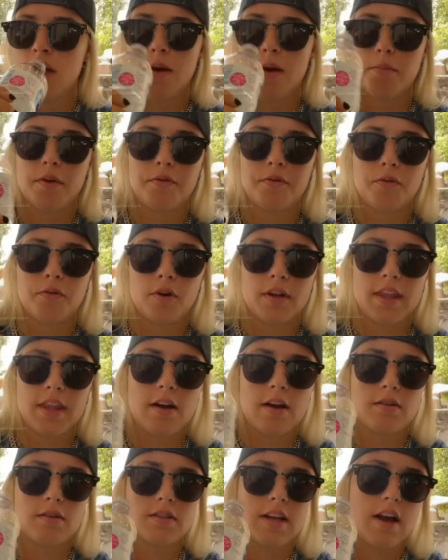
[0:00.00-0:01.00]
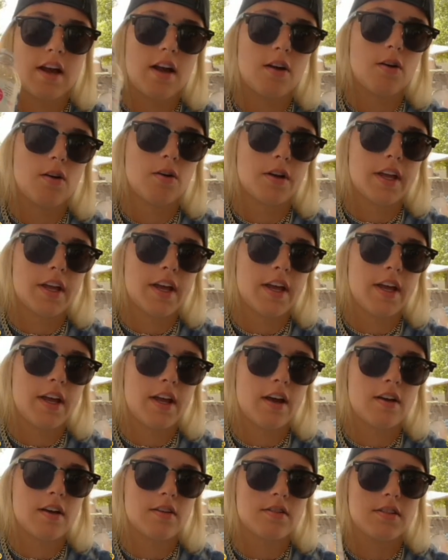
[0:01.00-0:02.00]
And before that, I was,
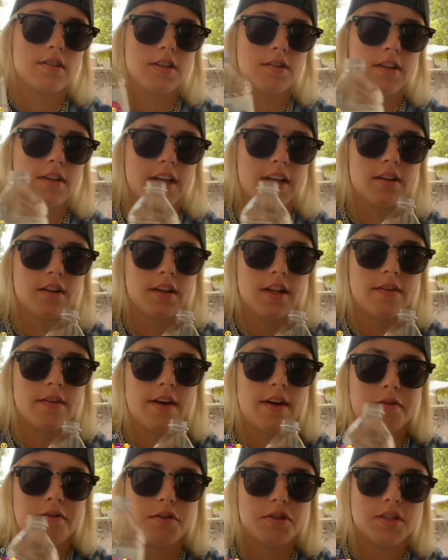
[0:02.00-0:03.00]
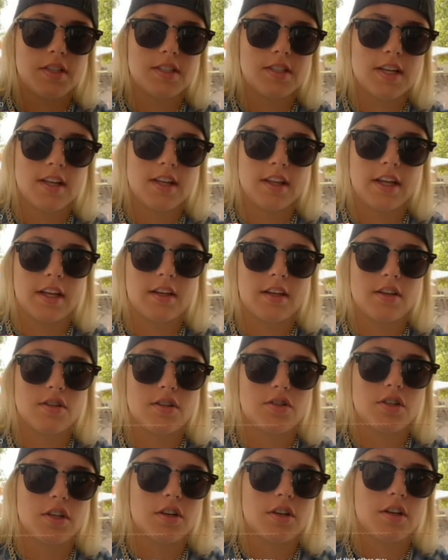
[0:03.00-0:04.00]
okay, I'll see you later, Liv, after she said, like,
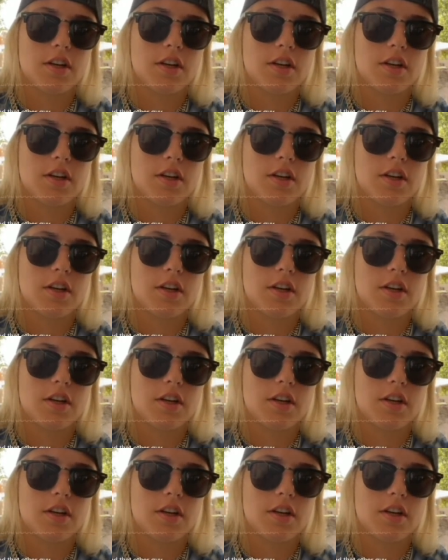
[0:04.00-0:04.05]
she